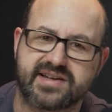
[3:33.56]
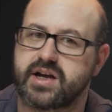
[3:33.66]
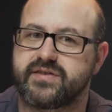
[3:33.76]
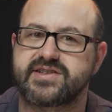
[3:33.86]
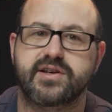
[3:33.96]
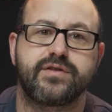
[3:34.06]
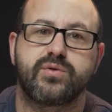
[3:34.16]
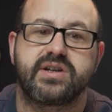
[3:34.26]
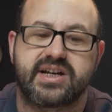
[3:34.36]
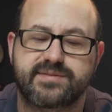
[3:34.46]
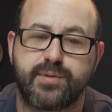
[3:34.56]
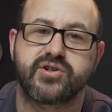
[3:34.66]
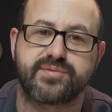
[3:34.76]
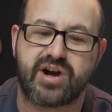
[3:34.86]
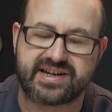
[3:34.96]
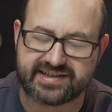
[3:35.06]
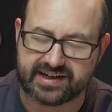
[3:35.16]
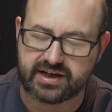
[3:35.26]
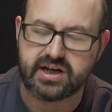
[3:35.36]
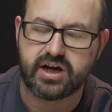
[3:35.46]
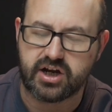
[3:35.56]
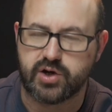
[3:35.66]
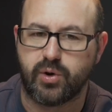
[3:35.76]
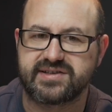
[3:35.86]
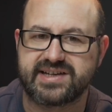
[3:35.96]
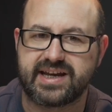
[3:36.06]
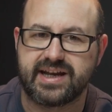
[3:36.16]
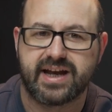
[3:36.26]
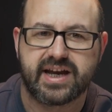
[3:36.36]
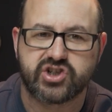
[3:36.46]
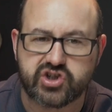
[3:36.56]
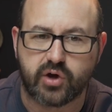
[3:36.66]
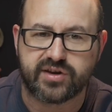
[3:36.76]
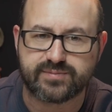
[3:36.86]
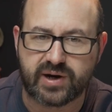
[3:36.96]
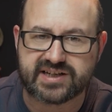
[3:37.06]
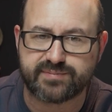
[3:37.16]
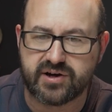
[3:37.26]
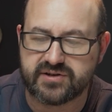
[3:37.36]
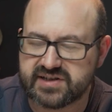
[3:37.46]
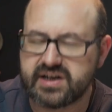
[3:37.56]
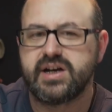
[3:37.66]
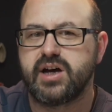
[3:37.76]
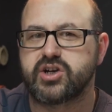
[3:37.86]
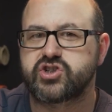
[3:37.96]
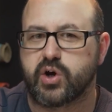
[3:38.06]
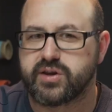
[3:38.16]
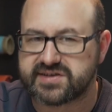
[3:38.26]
side of it. So if you want exposure bracketing, you are taking a shot that's well exposed, a shot